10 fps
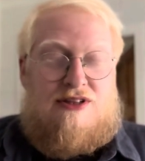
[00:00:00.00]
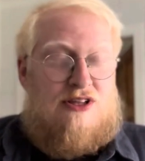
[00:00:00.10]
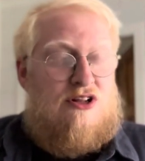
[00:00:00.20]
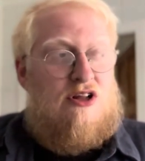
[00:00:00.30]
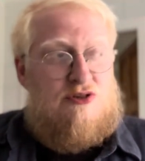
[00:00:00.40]

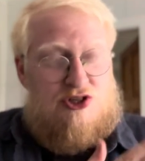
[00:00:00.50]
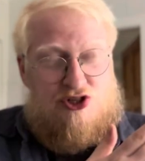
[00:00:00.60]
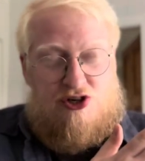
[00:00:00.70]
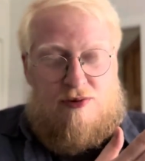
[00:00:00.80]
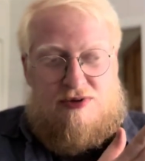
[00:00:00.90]
The
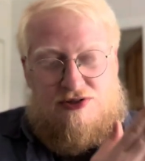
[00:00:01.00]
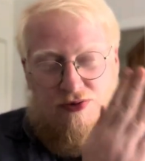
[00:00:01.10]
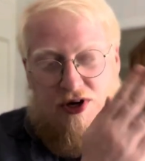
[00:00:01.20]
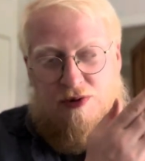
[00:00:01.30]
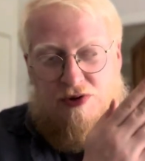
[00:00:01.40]
closest shop is
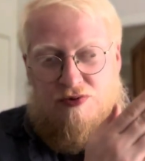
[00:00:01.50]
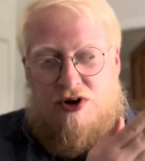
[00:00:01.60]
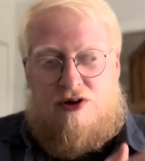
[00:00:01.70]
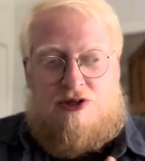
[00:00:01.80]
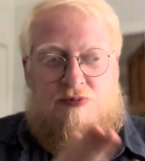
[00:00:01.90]
right up the
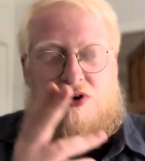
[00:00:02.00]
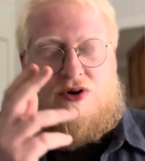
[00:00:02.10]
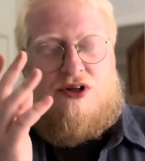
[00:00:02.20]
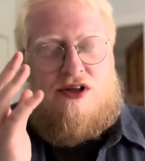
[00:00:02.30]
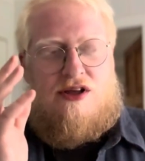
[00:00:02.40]
road,
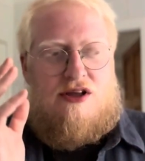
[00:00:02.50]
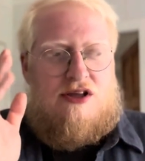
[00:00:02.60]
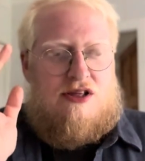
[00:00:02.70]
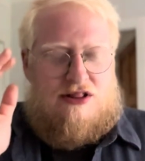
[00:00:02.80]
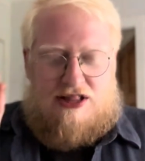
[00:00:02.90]
but
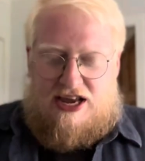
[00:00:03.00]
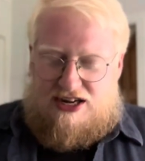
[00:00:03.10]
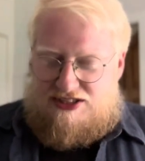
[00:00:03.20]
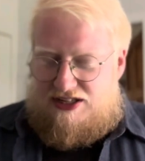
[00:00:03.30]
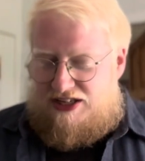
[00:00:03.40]
they
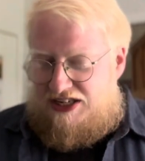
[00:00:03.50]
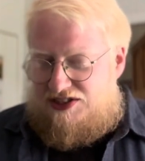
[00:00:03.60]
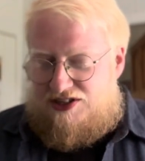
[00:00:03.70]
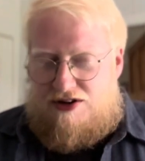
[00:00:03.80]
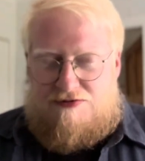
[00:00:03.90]
add at
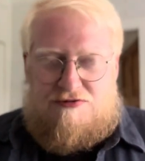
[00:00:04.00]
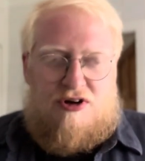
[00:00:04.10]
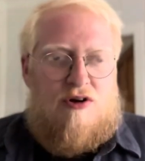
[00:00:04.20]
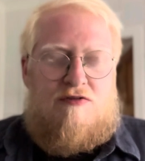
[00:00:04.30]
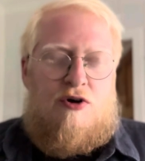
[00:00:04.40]
least like
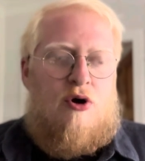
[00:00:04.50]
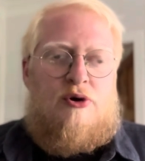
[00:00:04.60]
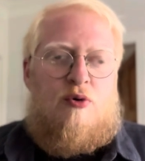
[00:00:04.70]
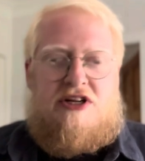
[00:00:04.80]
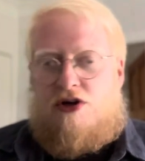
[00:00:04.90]
three or four
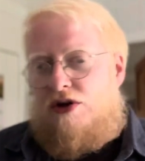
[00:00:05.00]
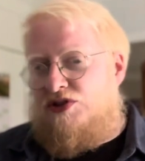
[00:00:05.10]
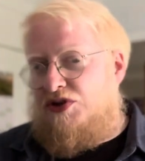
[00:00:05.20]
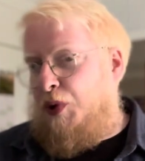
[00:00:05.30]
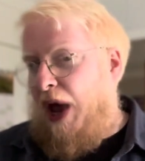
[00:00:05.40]
quid
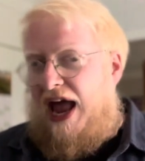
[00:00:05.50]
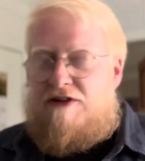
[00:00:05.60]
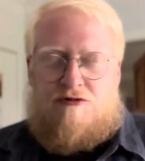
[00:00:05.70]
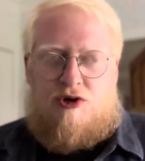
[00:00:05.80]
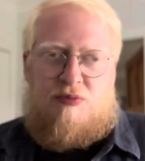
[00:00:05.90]
onto
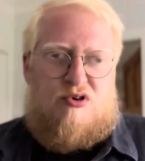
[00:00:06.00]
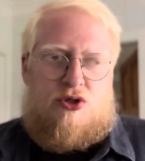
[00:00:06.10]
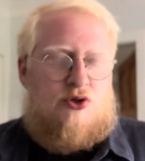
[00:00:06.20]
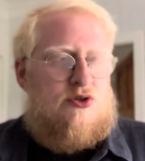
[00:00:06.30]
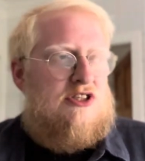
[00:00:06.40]
every
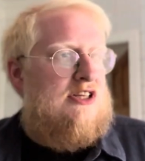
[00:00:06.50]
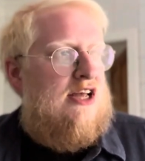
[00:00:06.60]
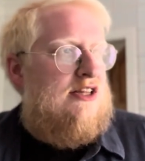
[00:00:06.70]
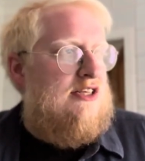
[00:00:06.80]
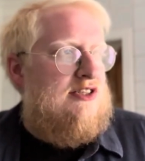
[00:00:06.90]
product
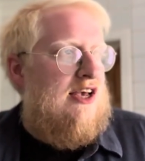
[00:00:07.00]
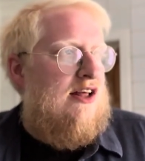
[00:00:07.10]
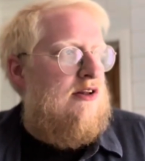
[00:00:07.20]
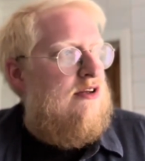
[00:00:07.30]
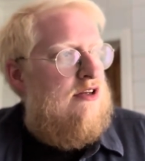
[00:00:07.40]
that they
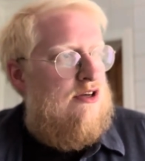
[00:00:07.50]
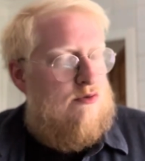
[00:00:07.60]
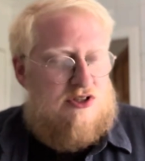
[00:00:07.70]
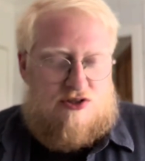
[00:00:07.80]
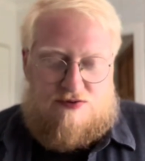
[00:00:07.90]
sell
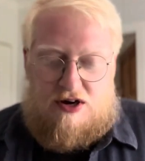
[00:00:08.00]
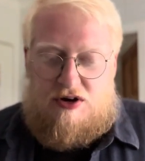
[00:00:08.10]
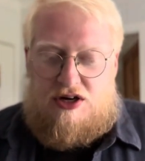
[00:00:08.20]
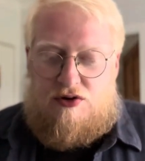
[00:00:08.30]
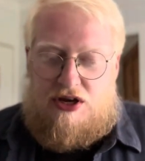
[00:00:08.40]
which is
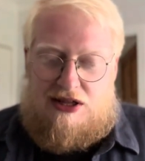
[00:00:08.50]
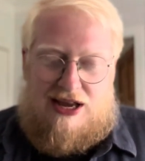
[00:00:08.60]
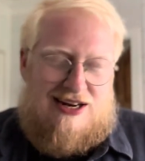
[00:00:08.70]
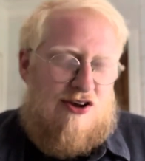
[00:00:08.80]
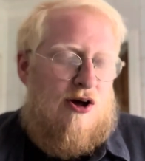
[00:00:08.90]
very annoying.
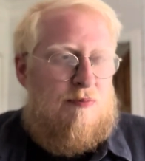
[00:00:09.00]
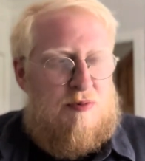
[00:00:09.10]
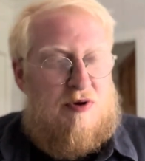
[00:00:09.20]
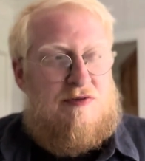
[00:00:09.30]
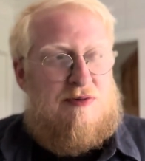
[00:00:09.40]
And I can't be
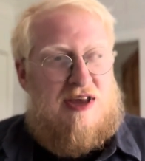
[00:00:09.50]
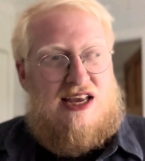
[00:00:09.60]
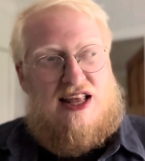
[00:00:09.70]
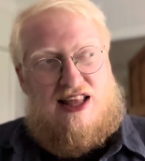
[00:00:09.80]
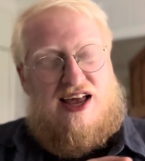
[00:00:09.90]
bothered
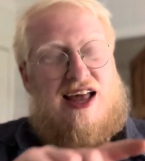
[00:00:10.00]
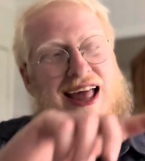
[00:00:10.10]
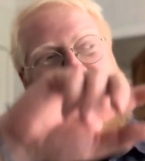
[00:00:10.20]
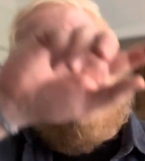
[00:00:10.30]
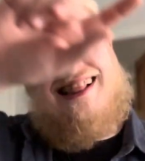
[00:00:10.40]
making a,
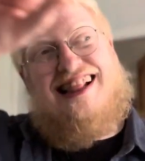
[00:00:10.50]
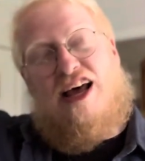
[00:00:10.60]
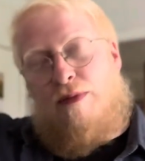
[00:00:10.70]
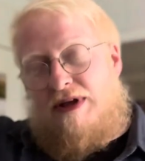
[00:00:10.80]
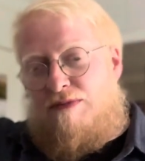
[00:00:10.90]
a
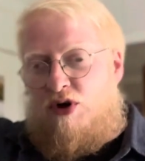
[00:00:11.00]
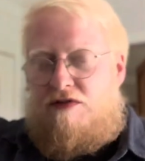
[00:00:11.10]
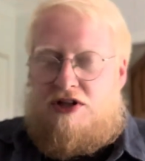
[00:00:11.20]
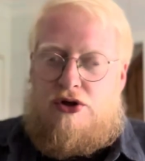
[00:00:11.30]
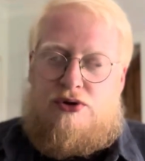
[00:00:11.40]
little bit more
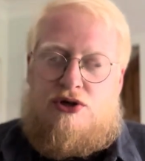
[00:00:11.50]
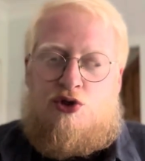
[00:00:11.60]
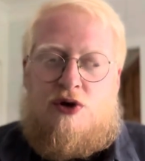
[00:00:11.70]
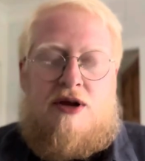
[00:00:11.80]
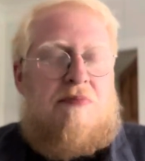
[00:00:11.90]
of a longer
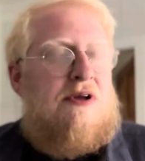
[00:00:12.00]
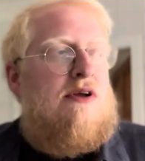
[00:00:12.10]
trip